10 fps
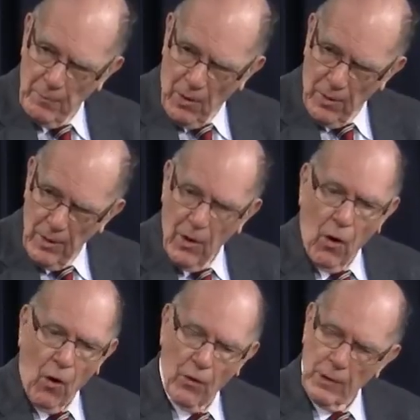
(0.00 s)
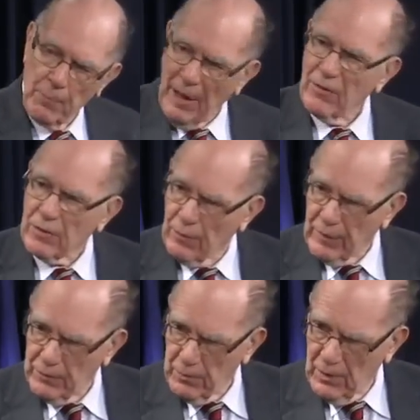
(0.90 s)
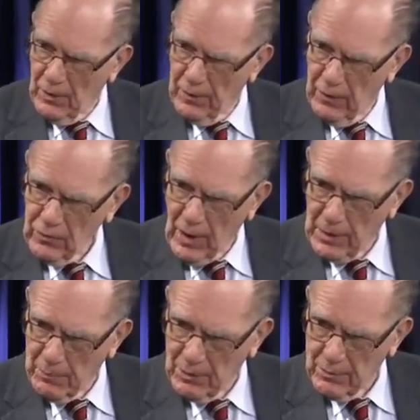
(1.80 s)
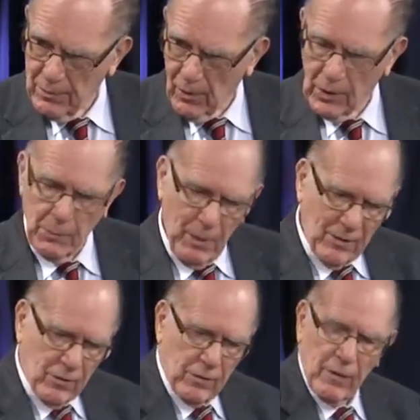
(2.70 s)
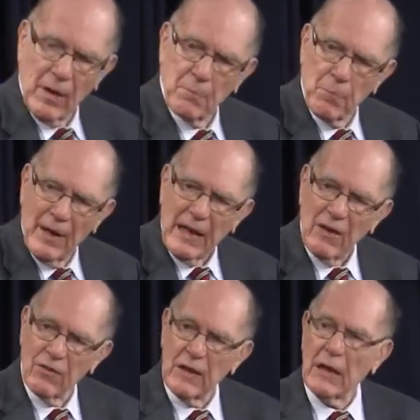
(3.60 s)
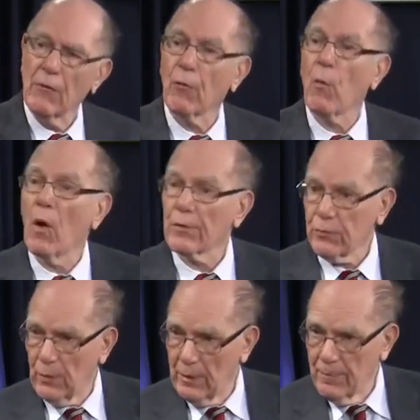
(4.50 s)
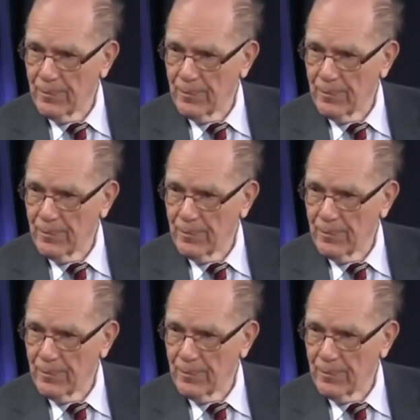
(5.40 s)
on the basis of this argument, on the basis of that money is needed for Wall Street.